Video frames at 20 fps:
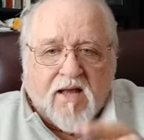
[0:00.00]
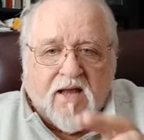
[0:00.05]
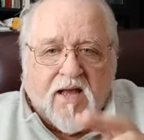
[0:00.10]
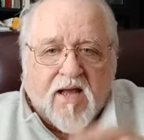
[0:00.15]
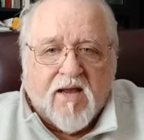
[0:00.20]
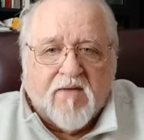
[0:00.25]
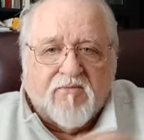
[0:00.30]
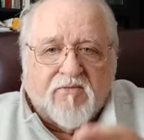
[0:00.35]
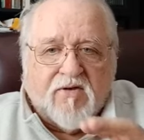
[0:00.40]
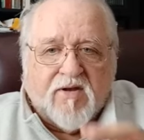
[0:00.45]

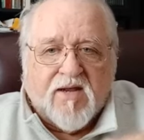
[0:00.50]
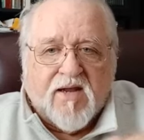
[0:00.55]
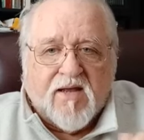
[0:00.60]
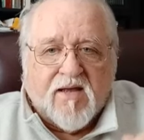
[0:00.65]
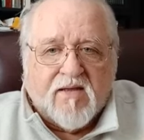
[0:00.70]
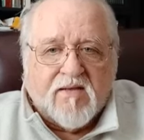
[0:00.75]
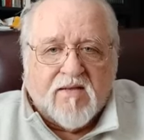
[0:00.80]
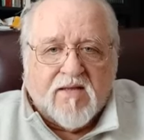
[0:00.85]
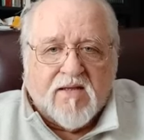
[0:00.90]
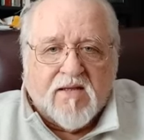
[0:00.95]
every
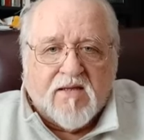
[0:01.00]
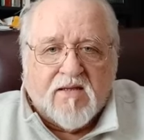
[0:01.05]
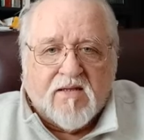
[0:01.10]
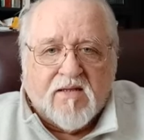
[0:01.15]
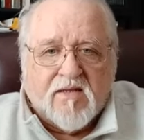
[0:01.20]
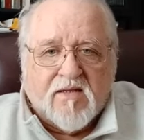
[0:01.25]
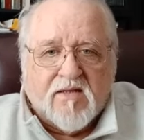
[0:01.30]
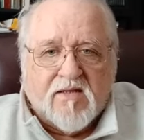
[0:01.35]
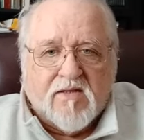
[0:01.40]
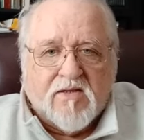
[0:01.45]
now and
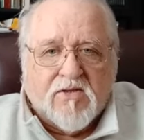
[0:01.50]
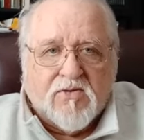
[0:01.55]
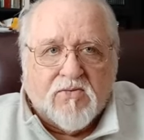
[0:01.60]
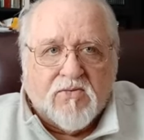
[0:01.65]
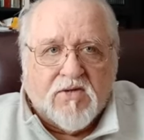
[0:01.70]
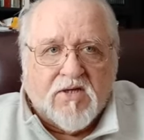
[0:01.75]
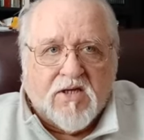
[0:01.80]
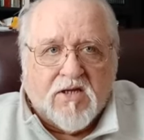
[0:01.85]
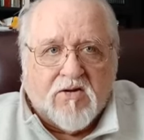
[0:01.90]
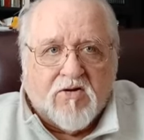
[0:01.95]
then you
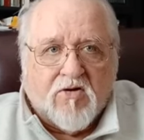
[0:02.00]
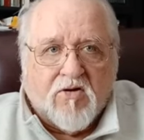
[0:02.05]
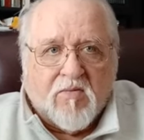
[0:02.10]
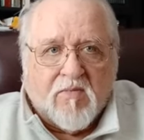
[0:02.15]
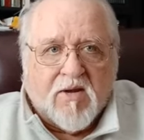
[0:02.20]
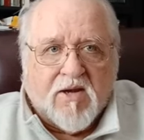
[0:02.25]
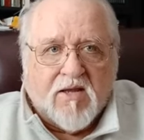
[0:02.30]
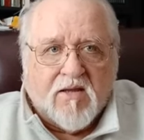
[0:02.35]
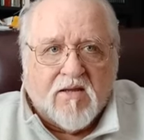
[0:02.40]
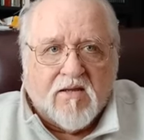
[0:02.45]
will hit
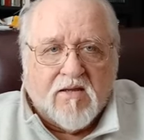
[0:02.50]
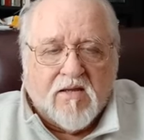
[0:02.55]
harmony,